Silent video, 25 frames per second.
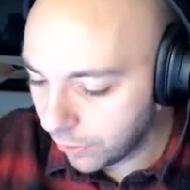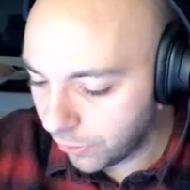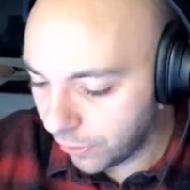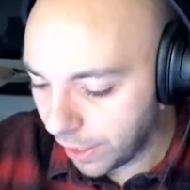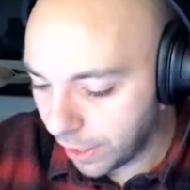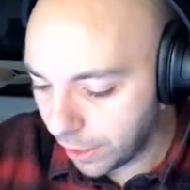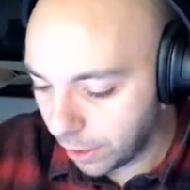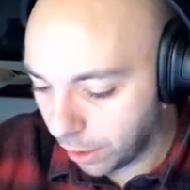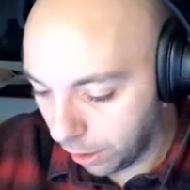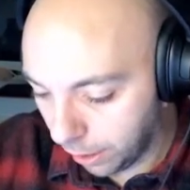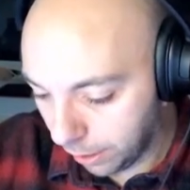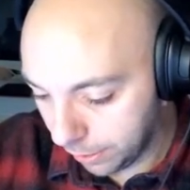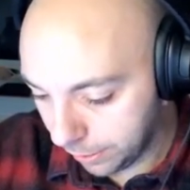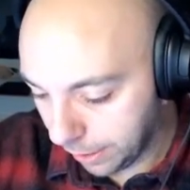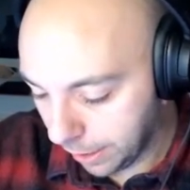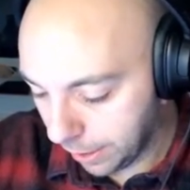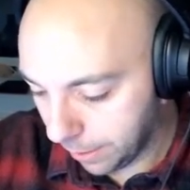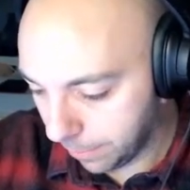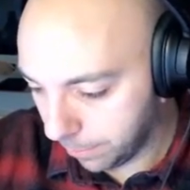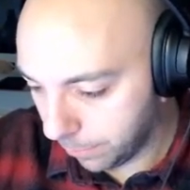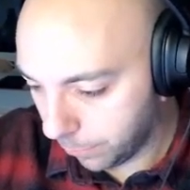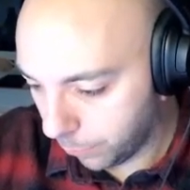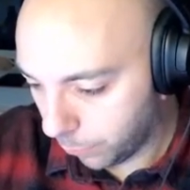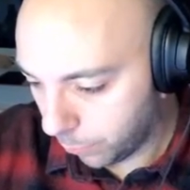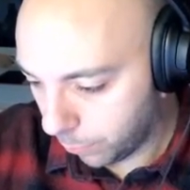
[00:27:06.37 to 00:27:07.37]
say card
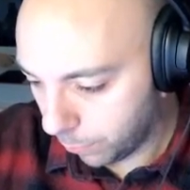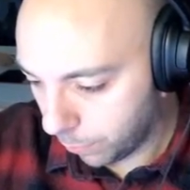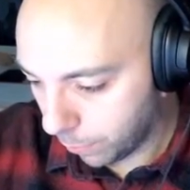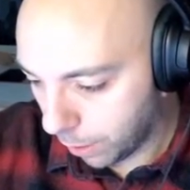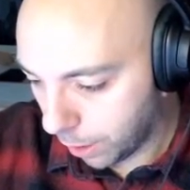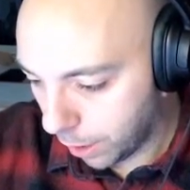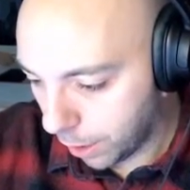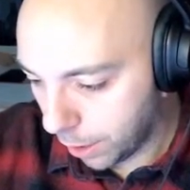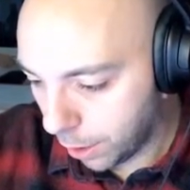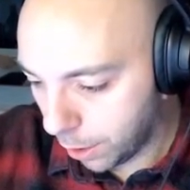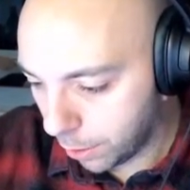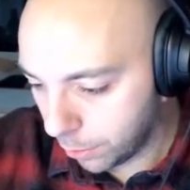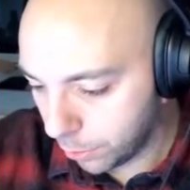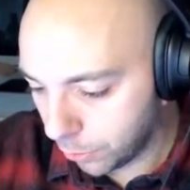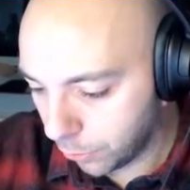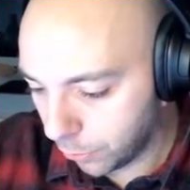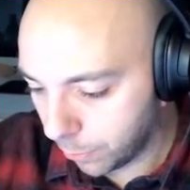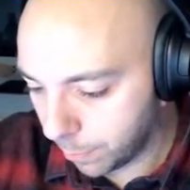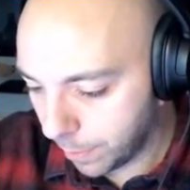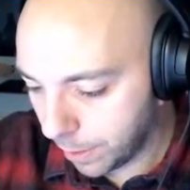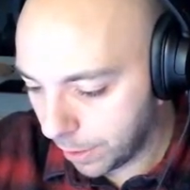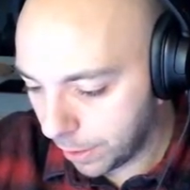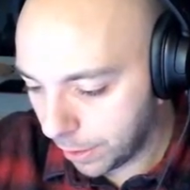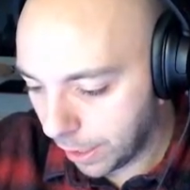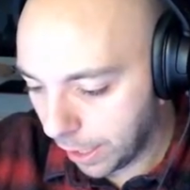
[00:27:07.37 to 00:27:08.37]
games, I don't just
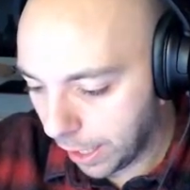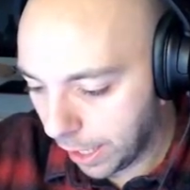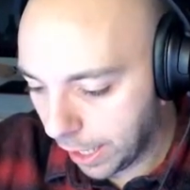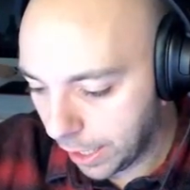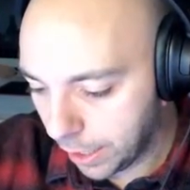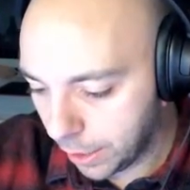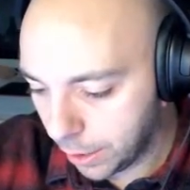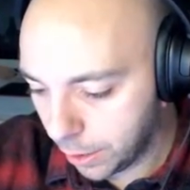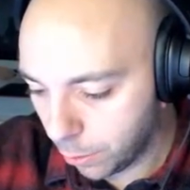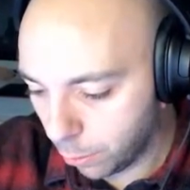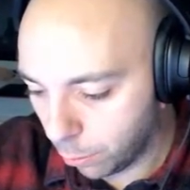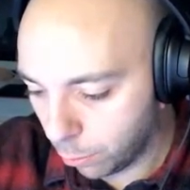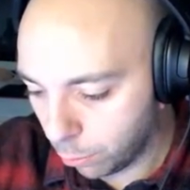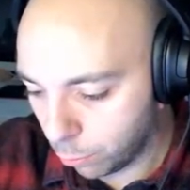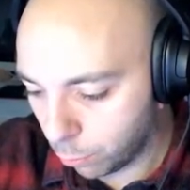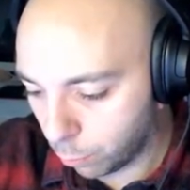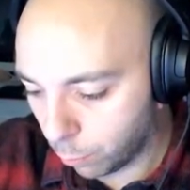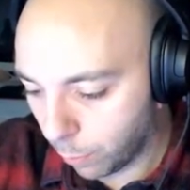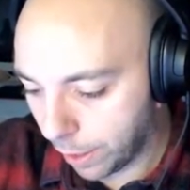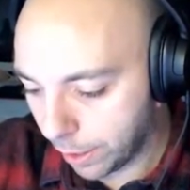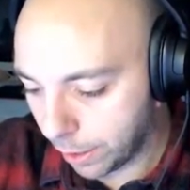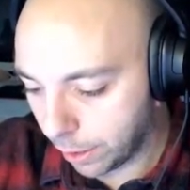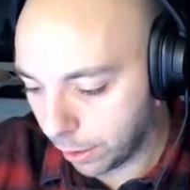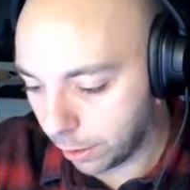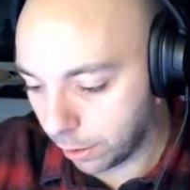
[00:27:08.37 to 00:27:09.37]
mean any old
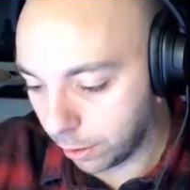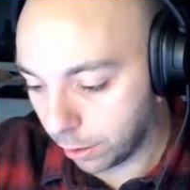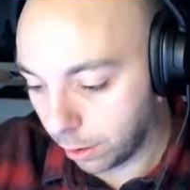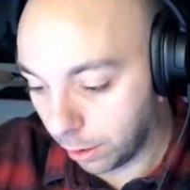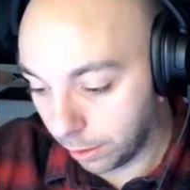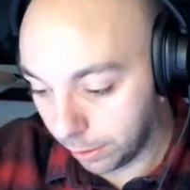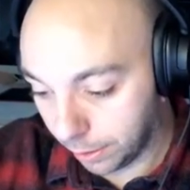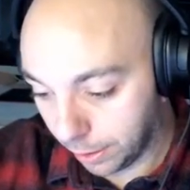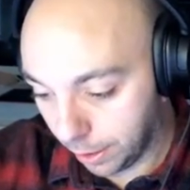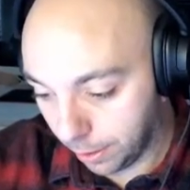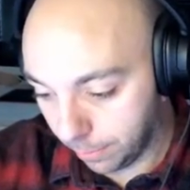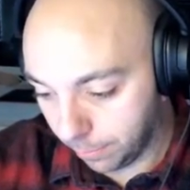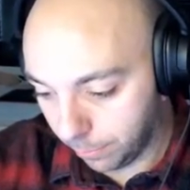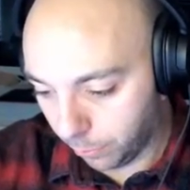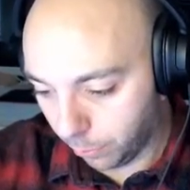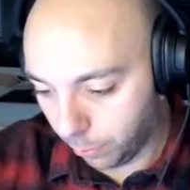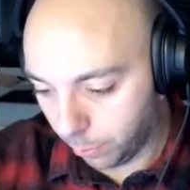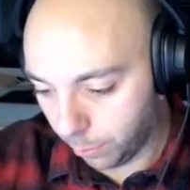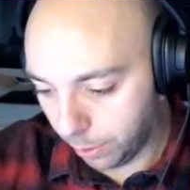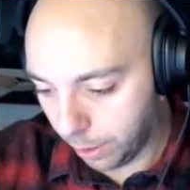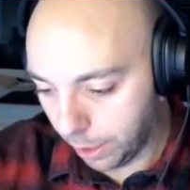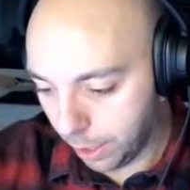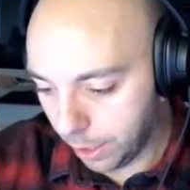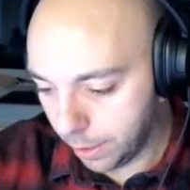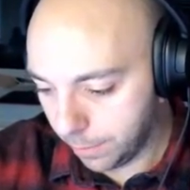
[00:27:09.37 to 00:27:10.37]
regular card games,
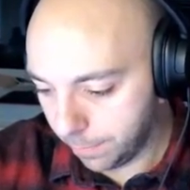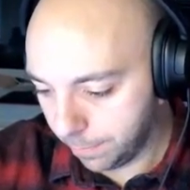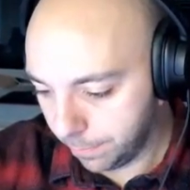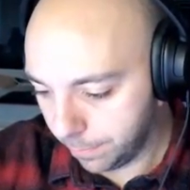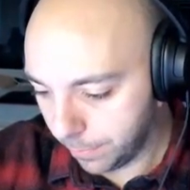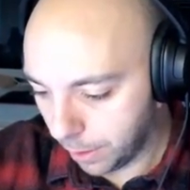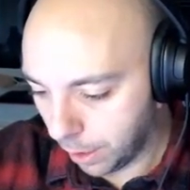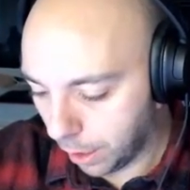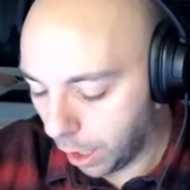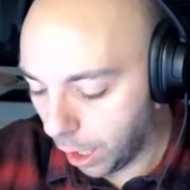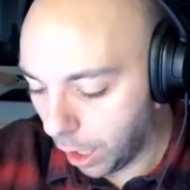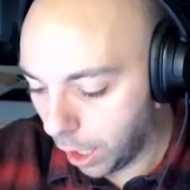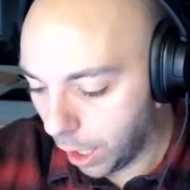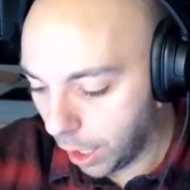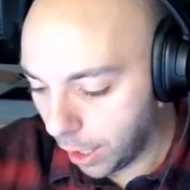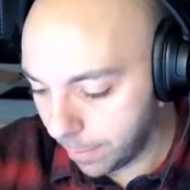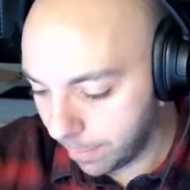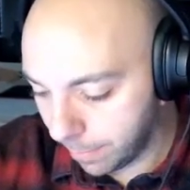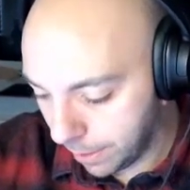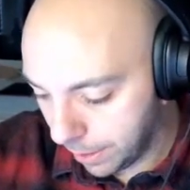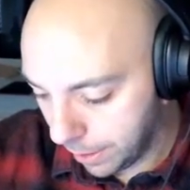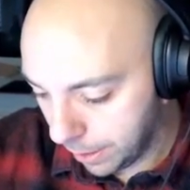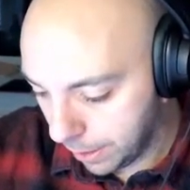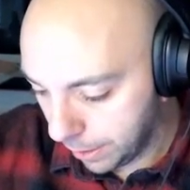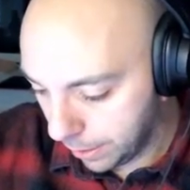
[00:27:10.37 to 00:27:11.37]
okay? I
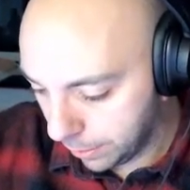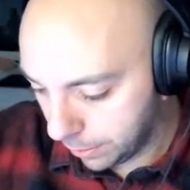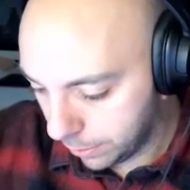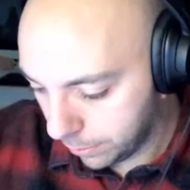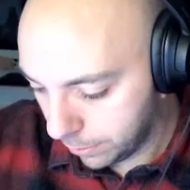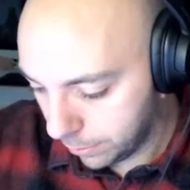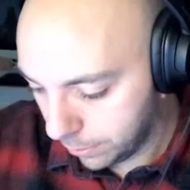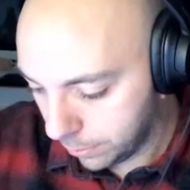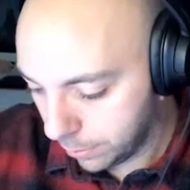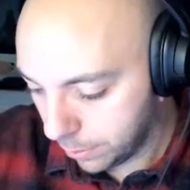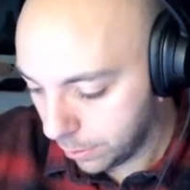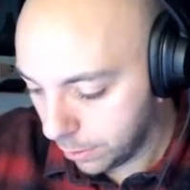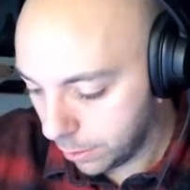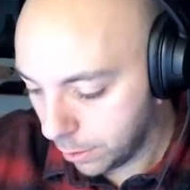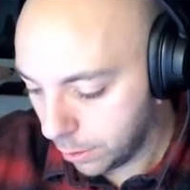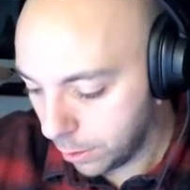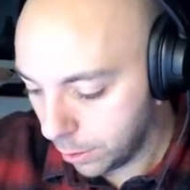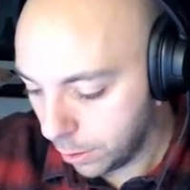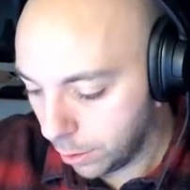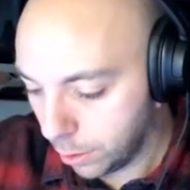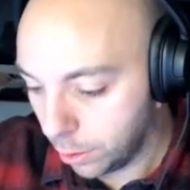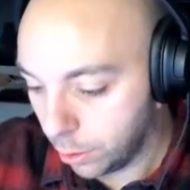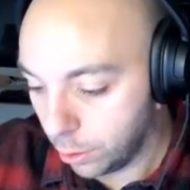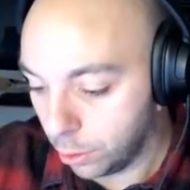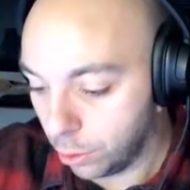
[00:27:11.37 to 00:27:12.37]
mean
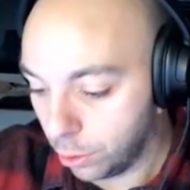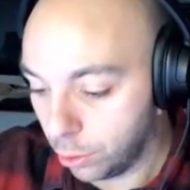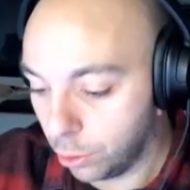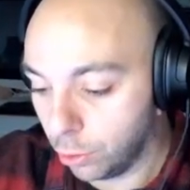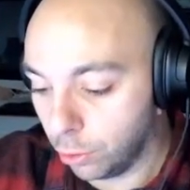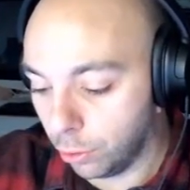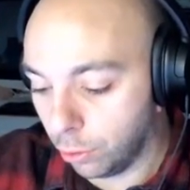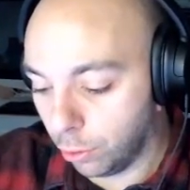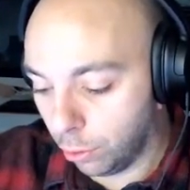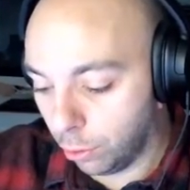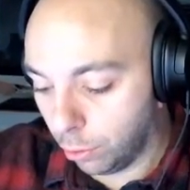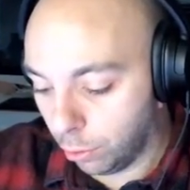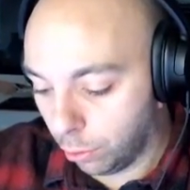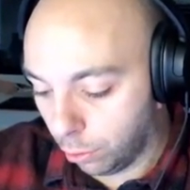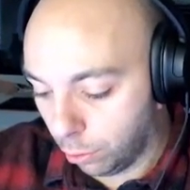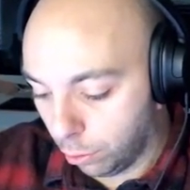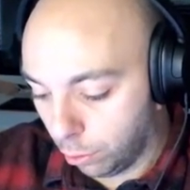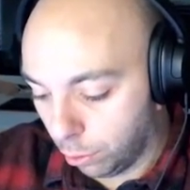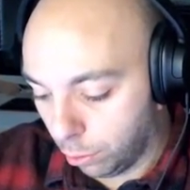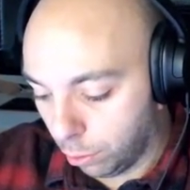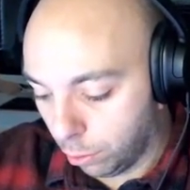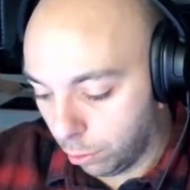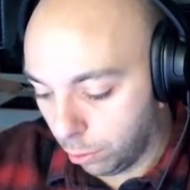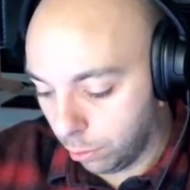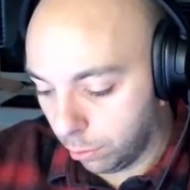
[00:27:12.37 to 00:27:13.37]

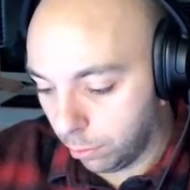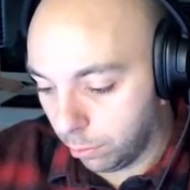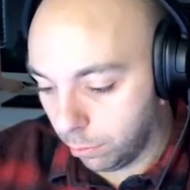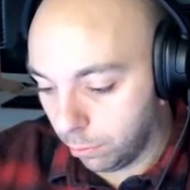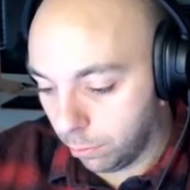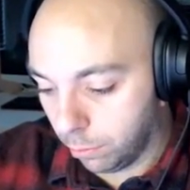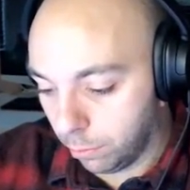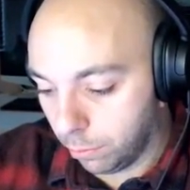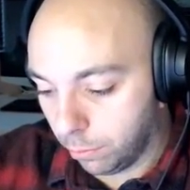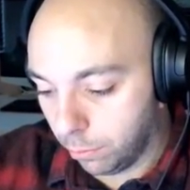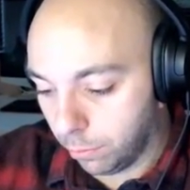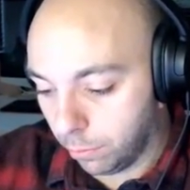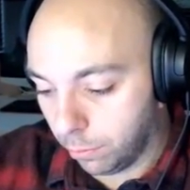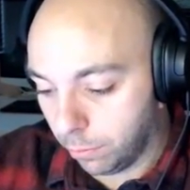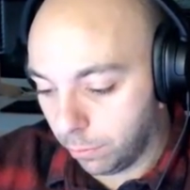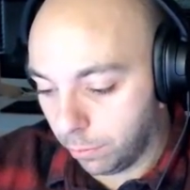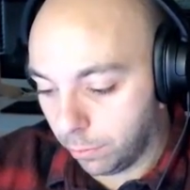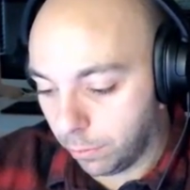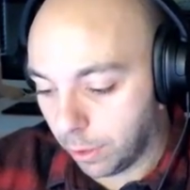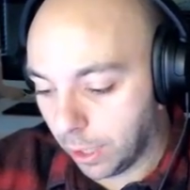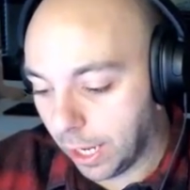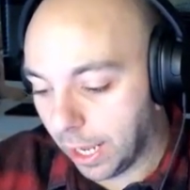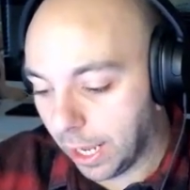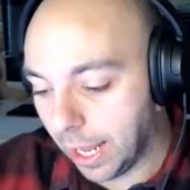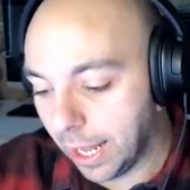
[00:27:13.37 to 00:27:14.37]
your
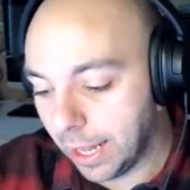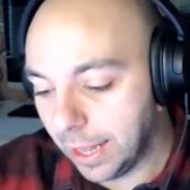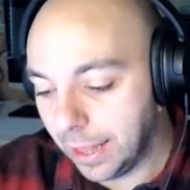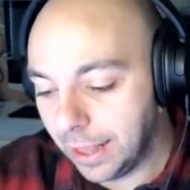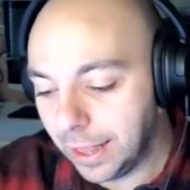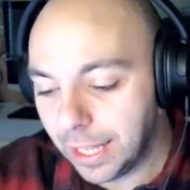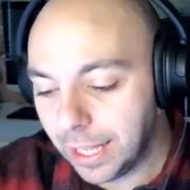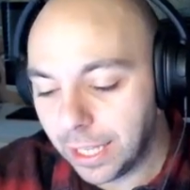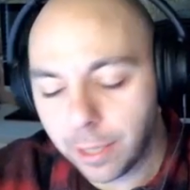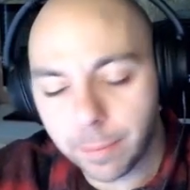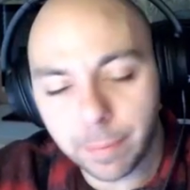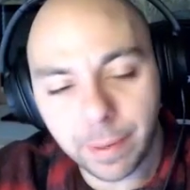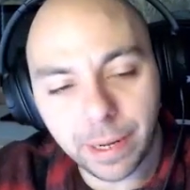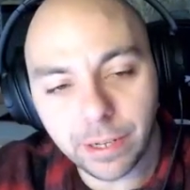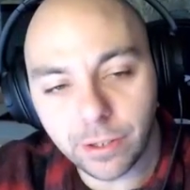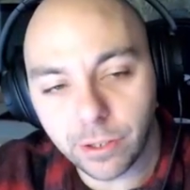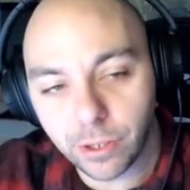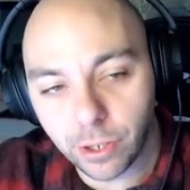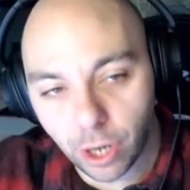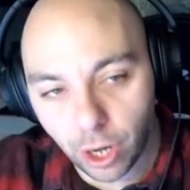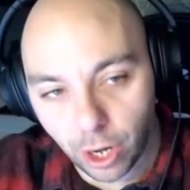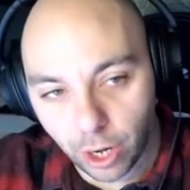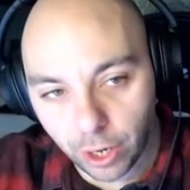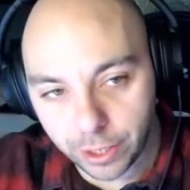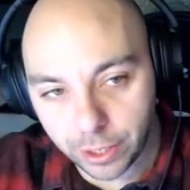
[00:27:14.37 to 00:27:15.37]
little bit
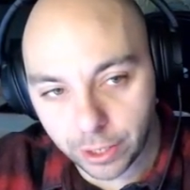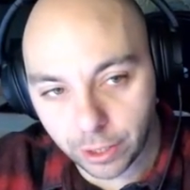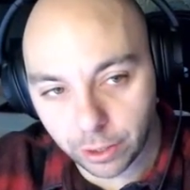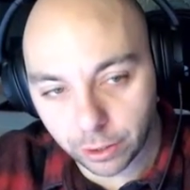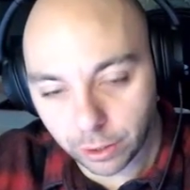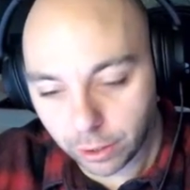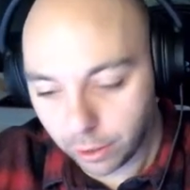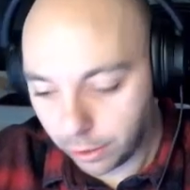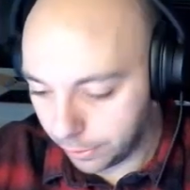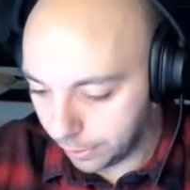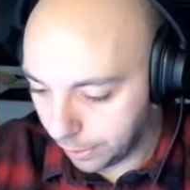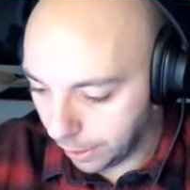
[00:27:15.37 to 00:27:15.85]
nerdier card